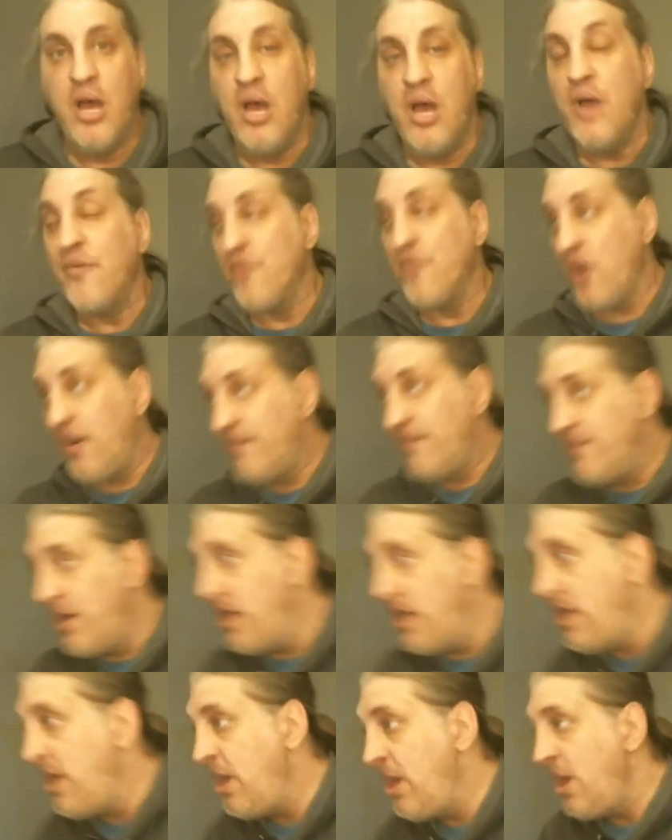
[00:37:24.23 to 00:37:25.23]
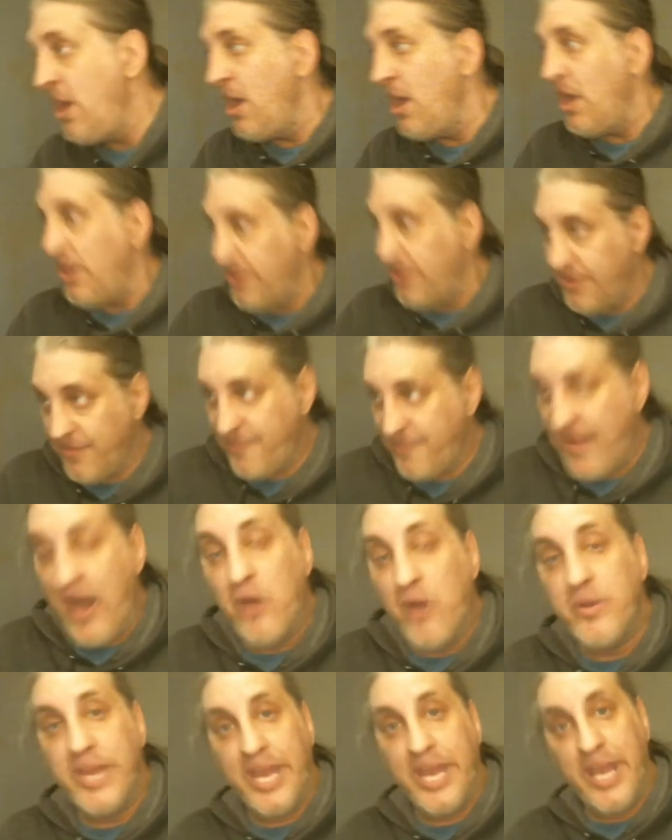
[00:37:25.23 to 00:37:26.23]
From the
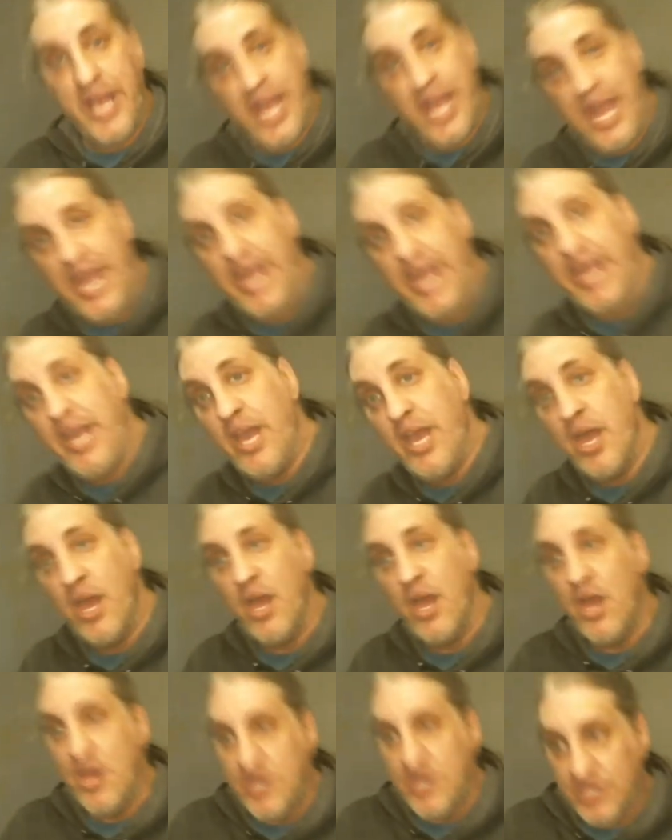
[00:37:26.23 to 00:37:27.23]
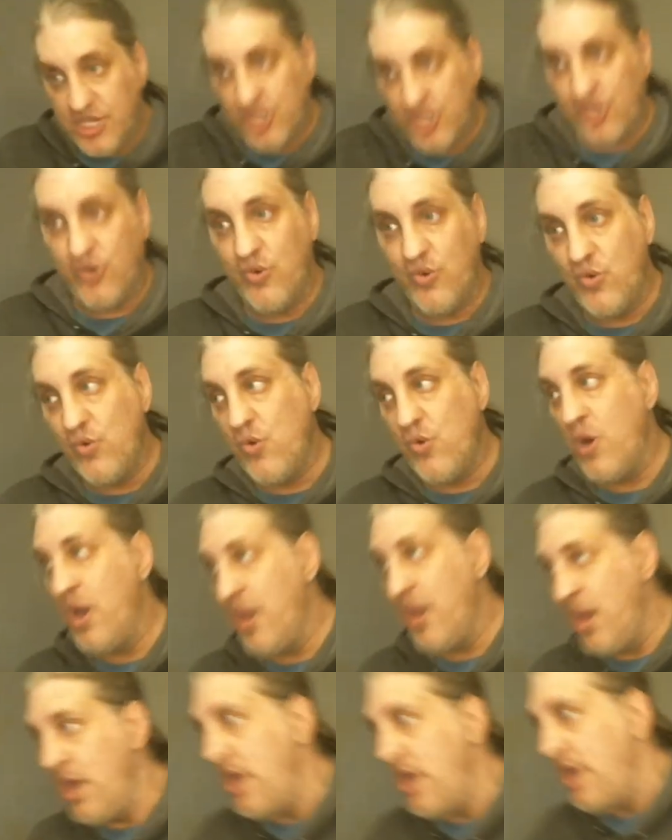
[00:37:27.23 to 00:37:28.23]
founding king to
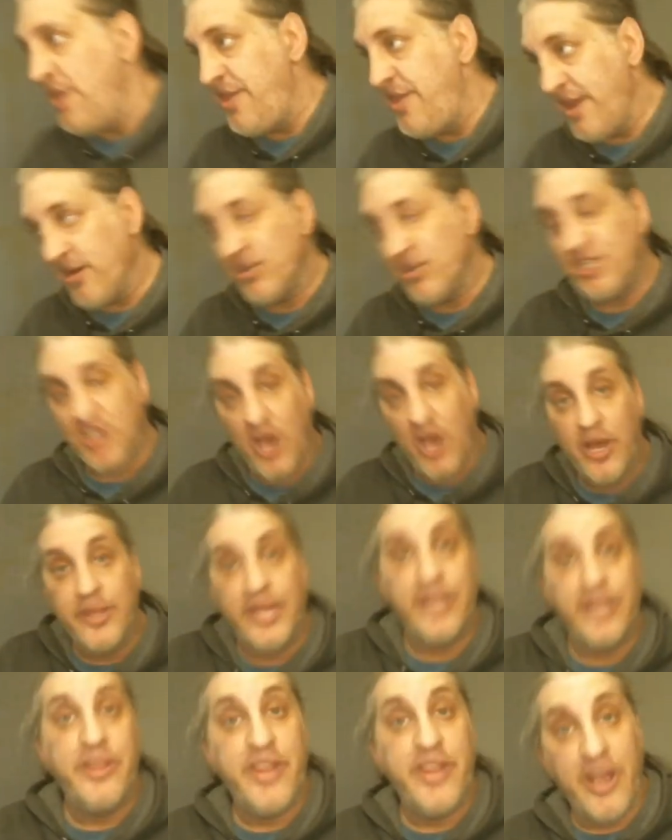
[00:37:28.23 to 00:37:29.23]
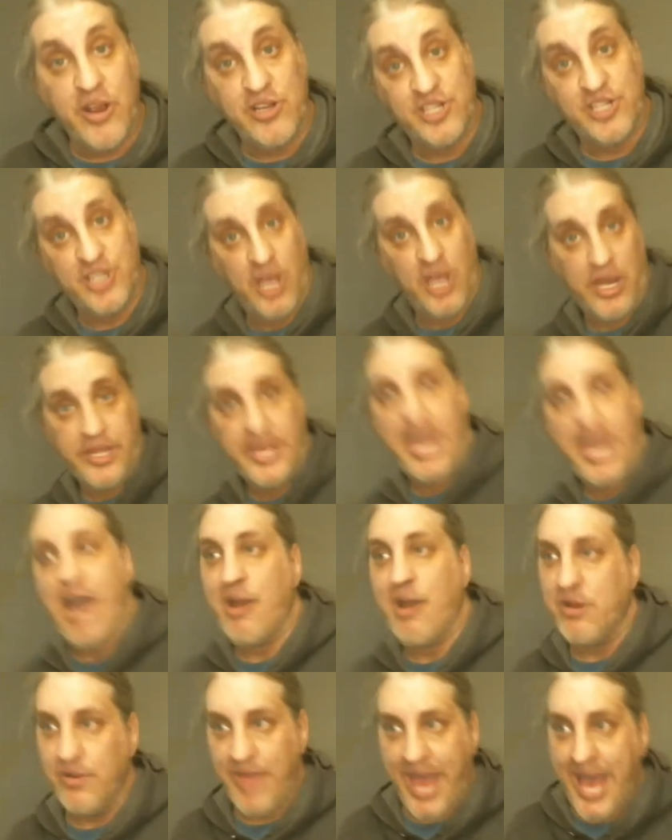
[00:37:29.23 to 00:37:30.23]
their son and their son. And
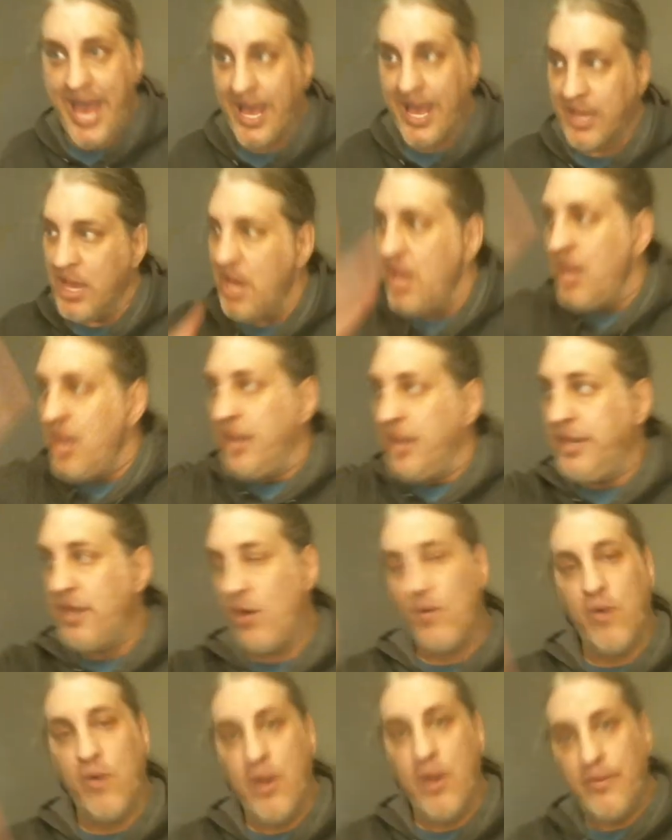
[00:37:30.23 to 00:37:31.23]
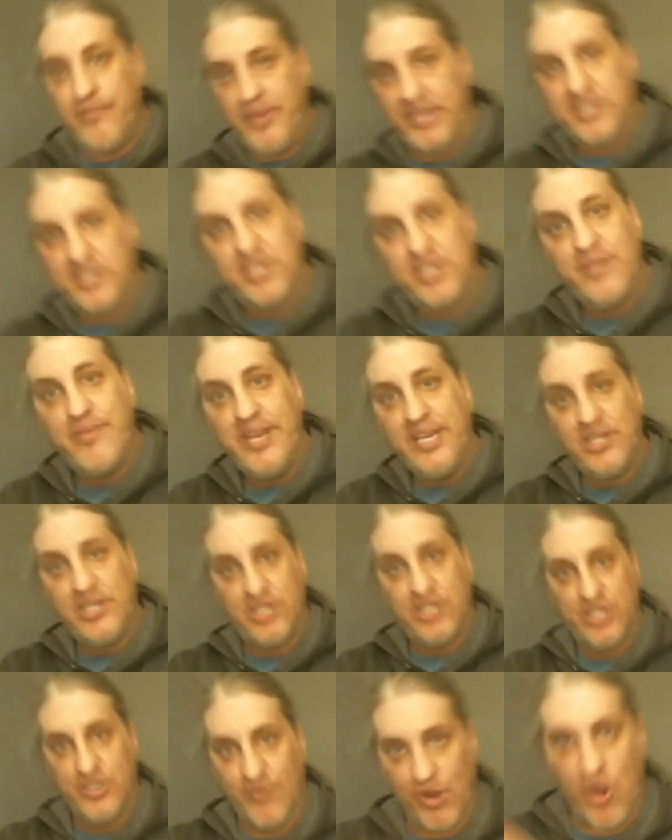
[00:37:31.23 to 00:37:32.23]
after that, bits and
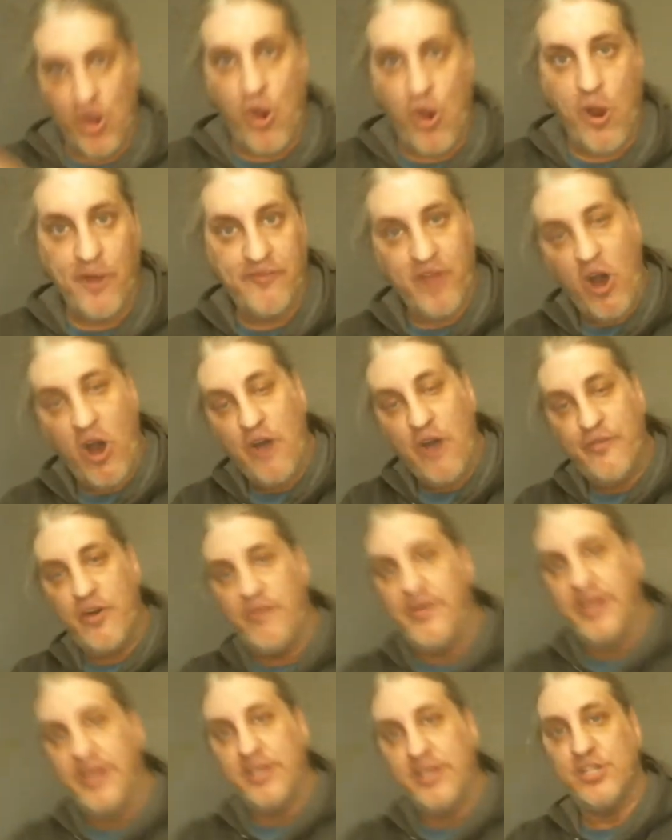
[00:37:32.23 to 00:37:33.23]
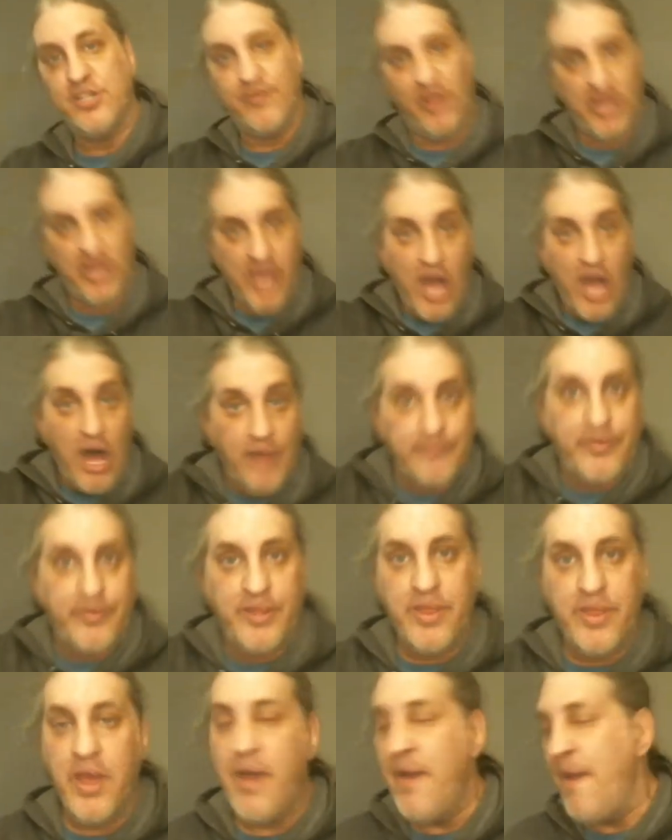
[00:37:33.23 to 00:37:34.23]
pieces were carved off of it and split up,
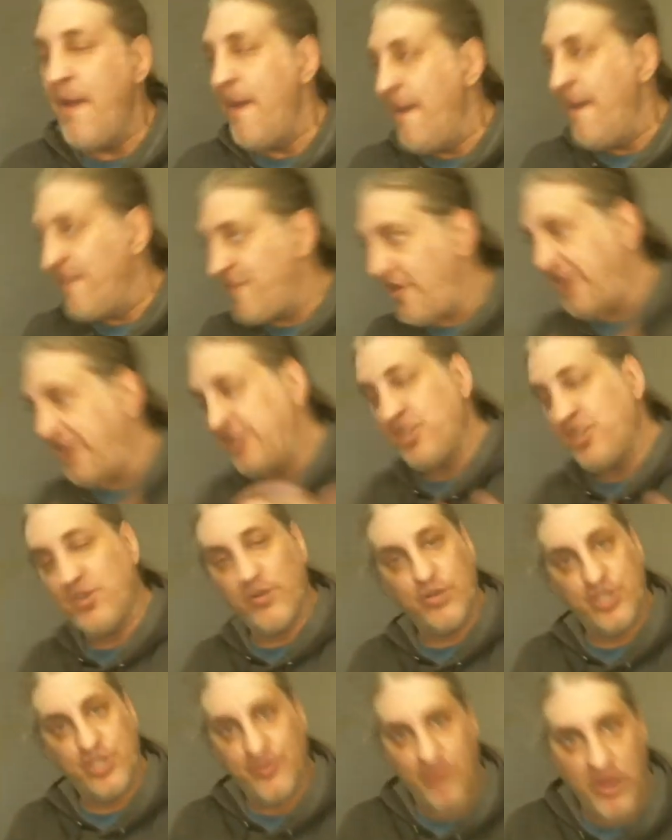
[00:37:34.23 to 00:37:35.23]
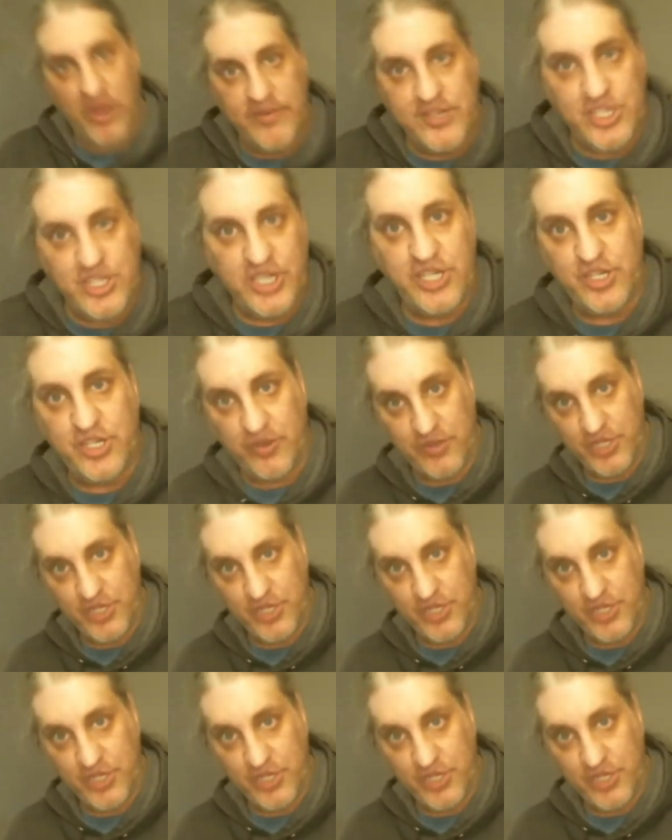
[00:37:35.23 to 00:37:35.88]
and fights for supremacy, so on and